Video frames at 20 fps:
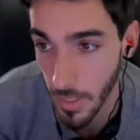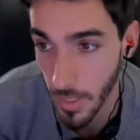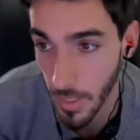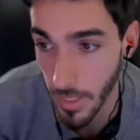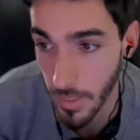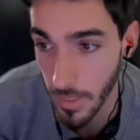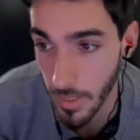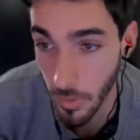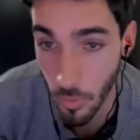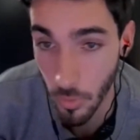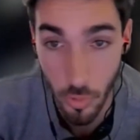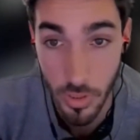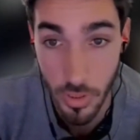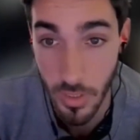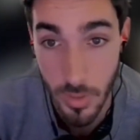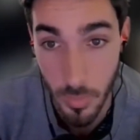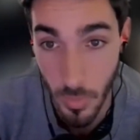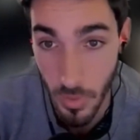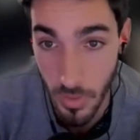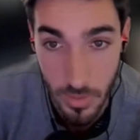And those
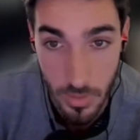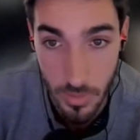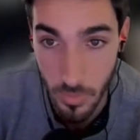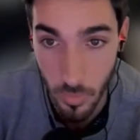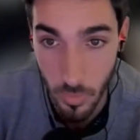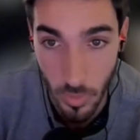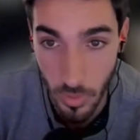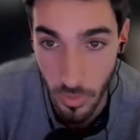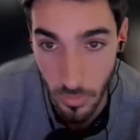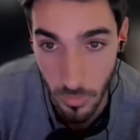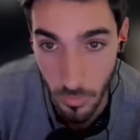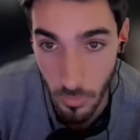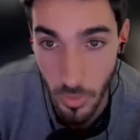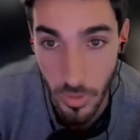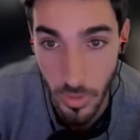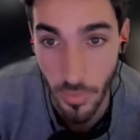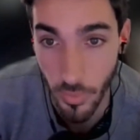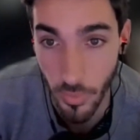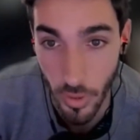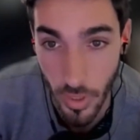6 months will
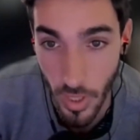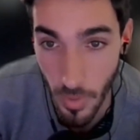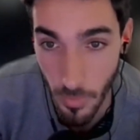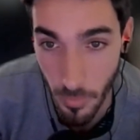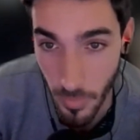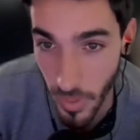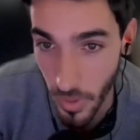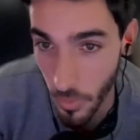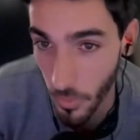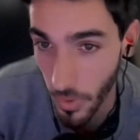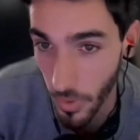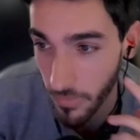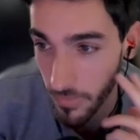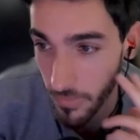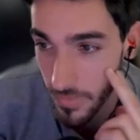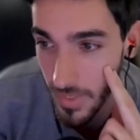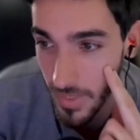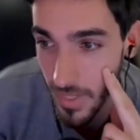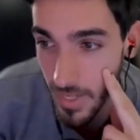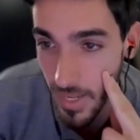never come, by the way.
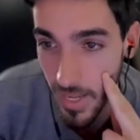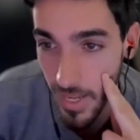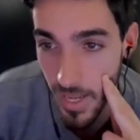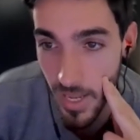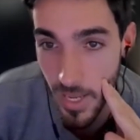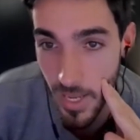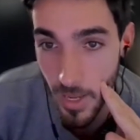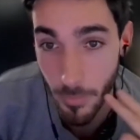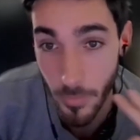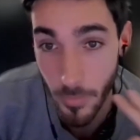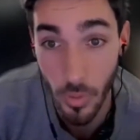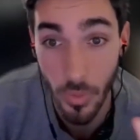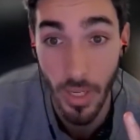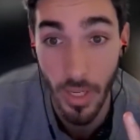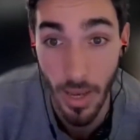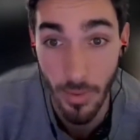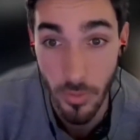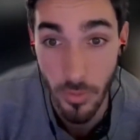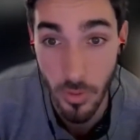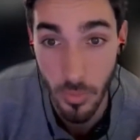So you
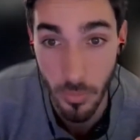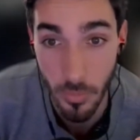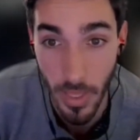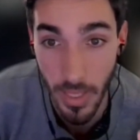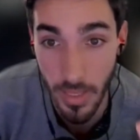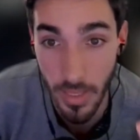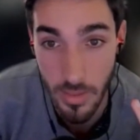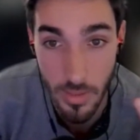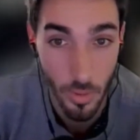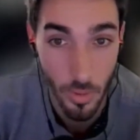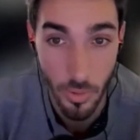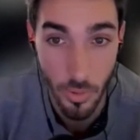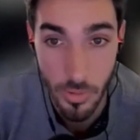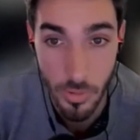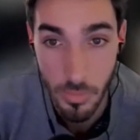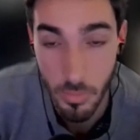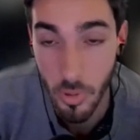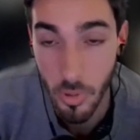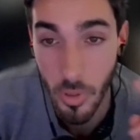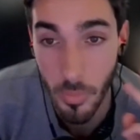have to balance those
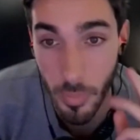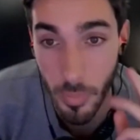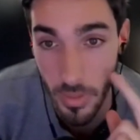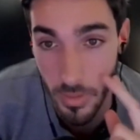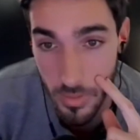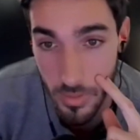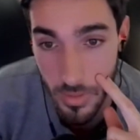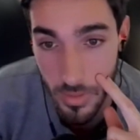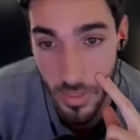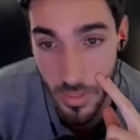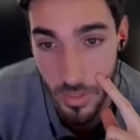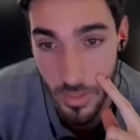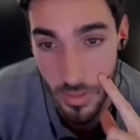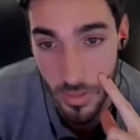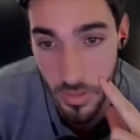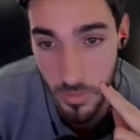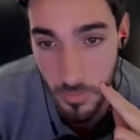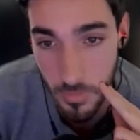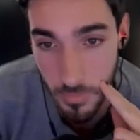2 pillars essentially.